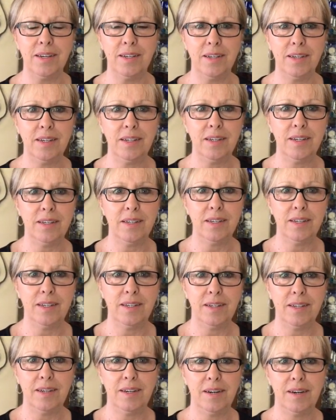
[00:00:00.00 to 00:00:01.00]
yeah,
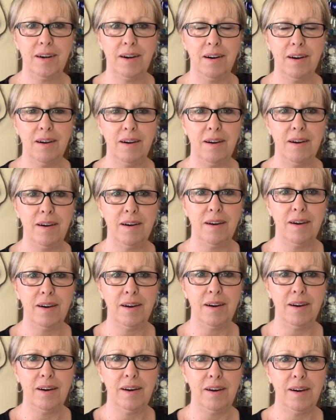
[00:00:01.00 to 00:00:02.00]
I uh,
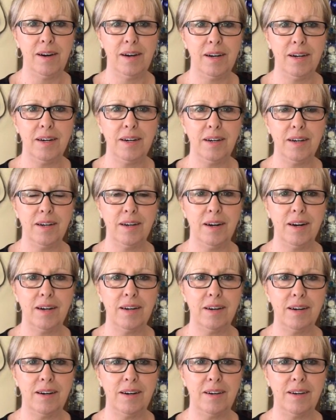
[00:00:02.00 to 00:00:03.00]
put the backs
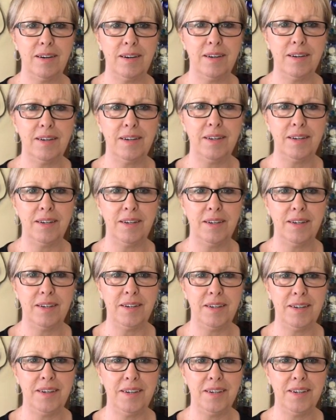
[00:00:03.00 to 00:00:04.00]
on the coasters
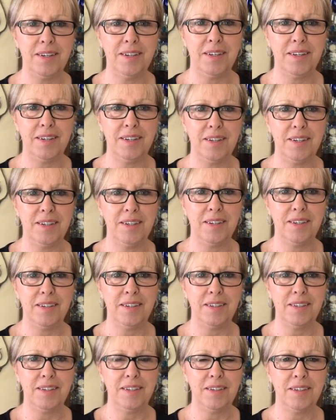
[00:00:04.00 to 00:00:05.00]
after I ground off
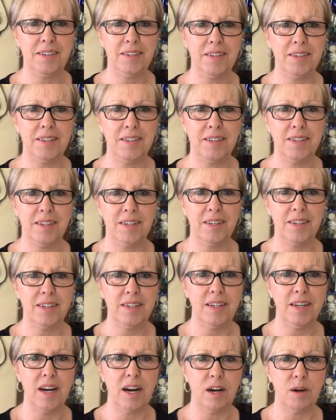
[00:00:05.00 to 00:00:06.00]
some of the
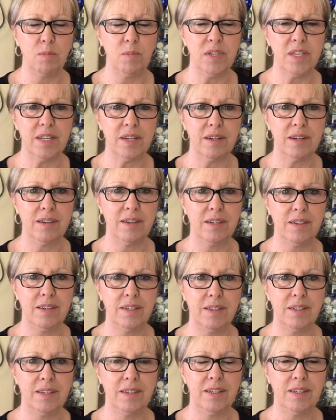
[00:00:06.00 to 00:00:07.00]
nubs, some of the
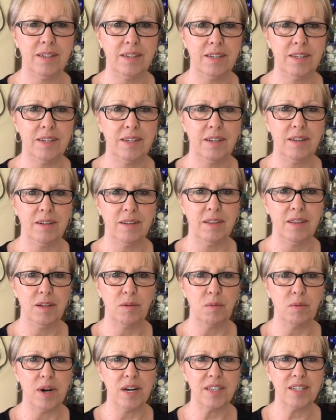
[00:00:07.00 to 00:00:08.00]
nubs that
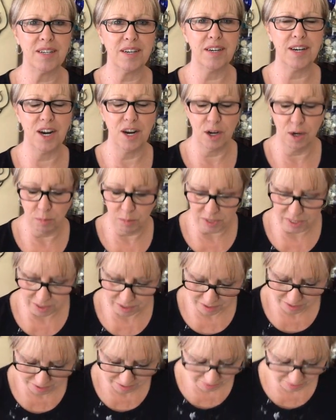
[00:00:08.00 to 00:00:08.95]
developed the from, the, nubs. from the